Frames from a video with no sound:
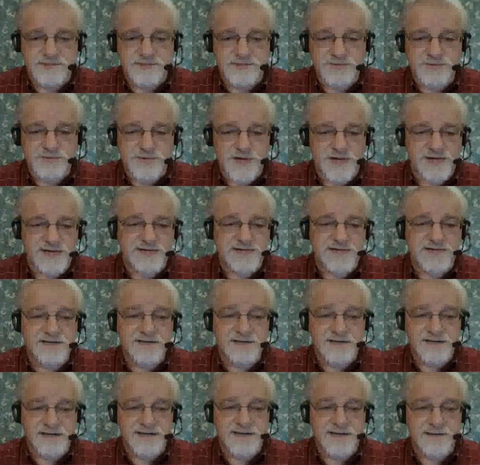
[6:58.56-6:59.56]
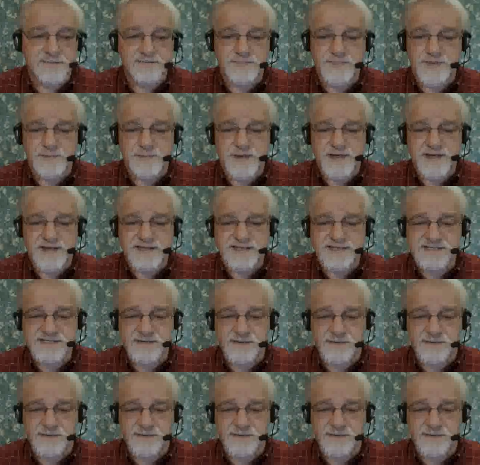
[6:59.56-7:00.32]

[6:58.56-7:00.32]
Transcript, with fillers: trying to clean up the mess